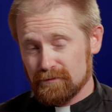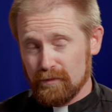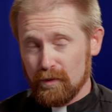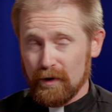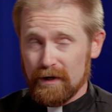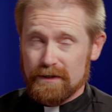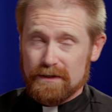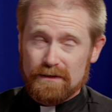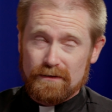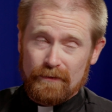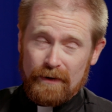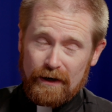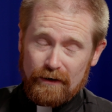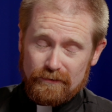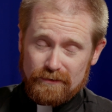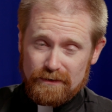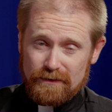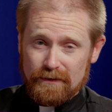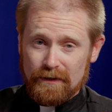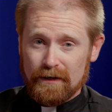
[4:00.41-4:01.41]
points
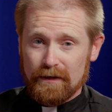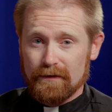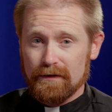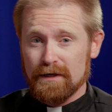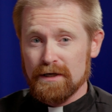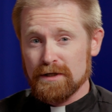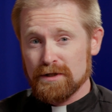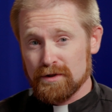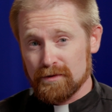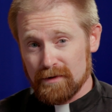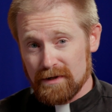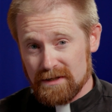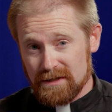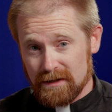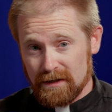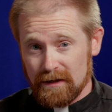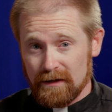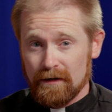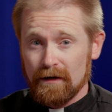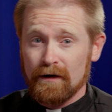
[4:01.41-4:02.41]
about uh, the
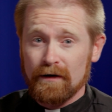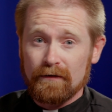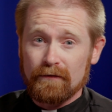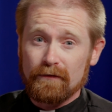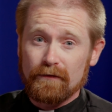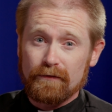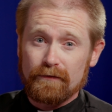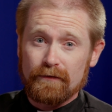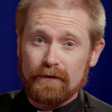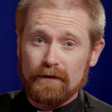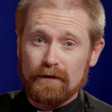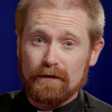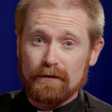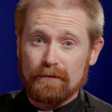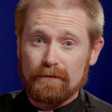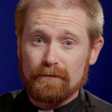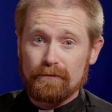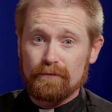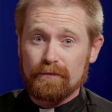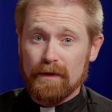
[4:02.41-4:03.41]
historicity of uh,
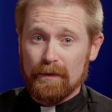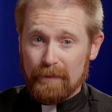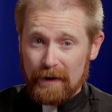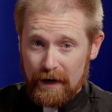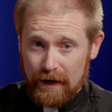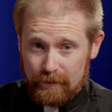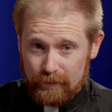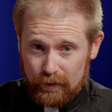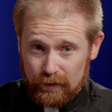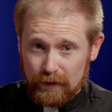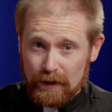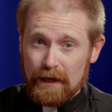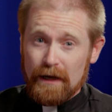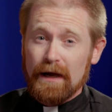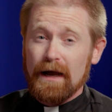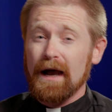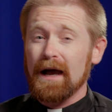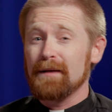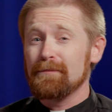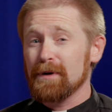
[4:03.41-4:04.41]
the Bible.
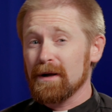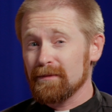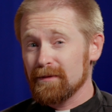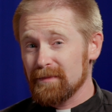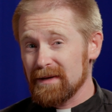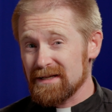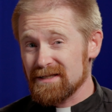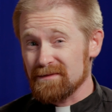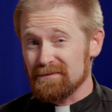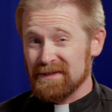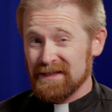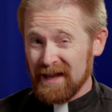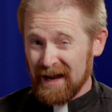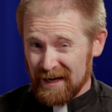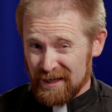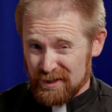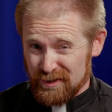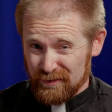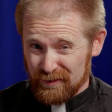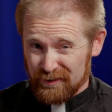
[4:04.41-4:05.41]
I'd probably make some
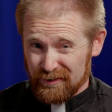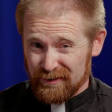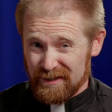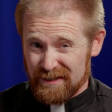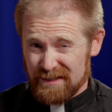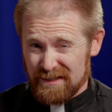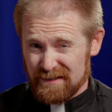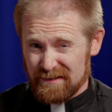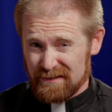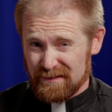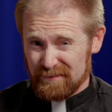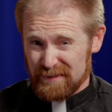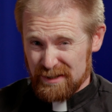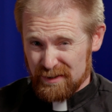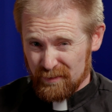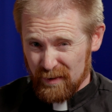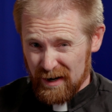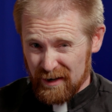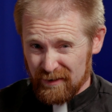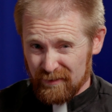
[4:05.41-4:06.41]
textual criticism as
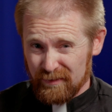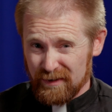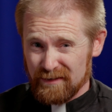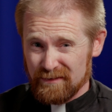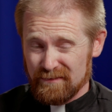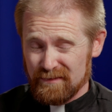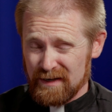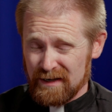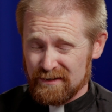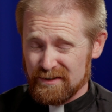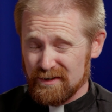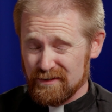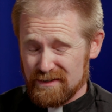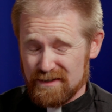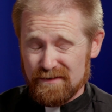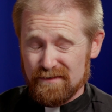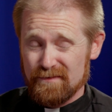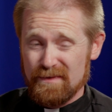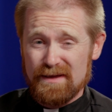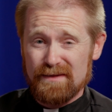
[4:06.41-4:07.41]
well when uh,
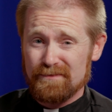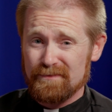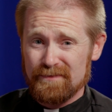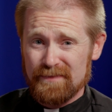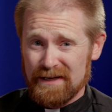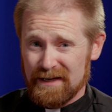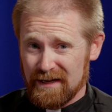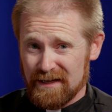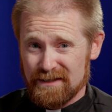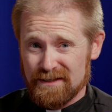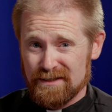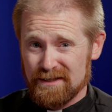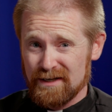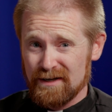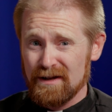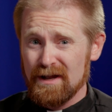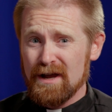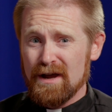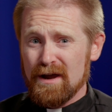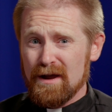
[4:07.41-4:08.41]
Joseph Smith begins to
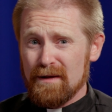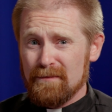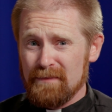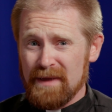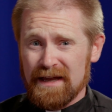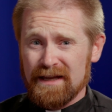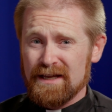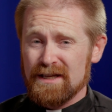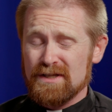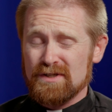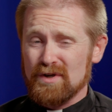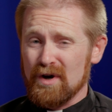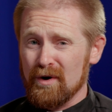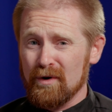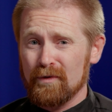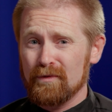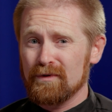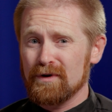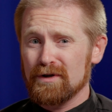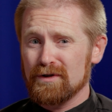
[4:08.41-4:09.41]
make his
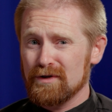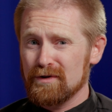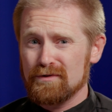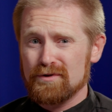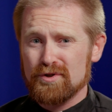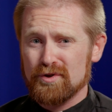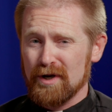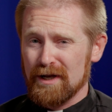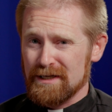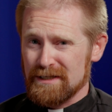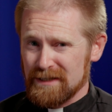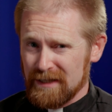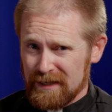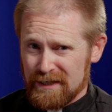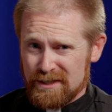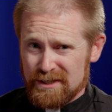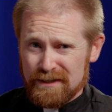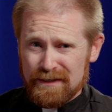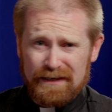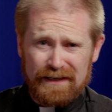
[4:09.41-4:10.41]
own new
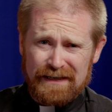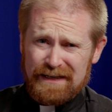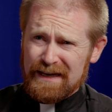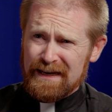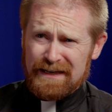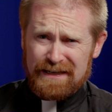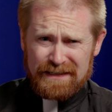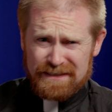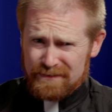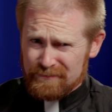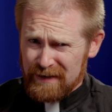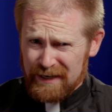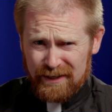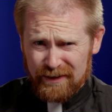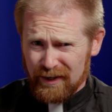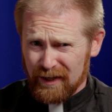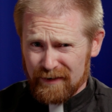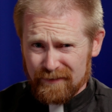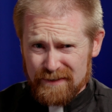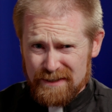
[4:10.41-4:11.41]
translation. It, it, doesn't make a
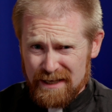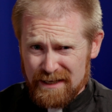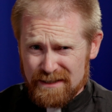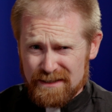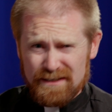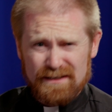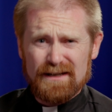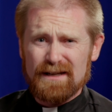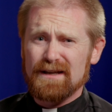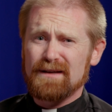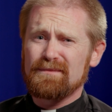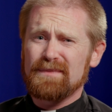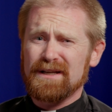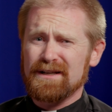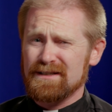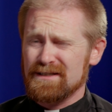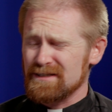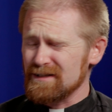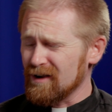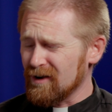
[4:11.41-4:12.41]
lot of sense
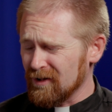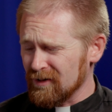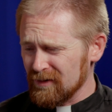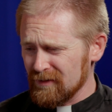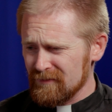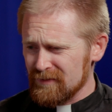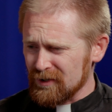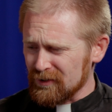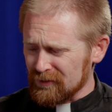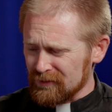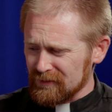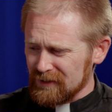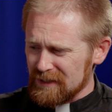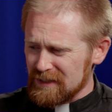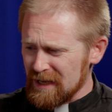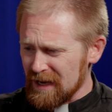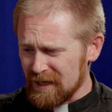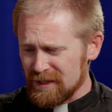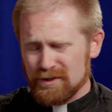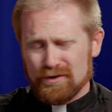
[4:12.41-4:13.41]
because all of the early
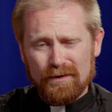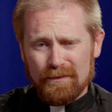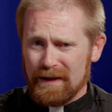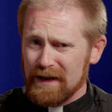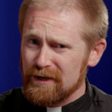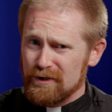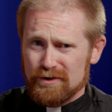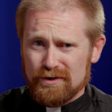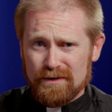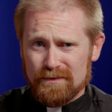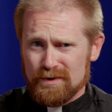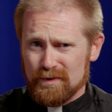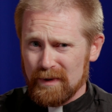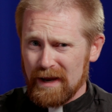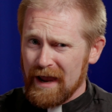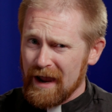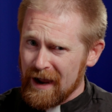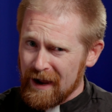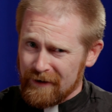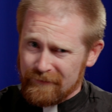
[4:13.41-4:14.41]
textual manuscripts we
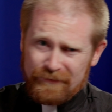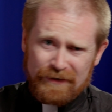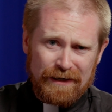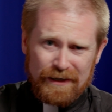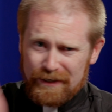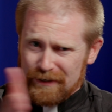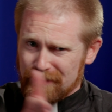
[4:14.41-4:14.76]
have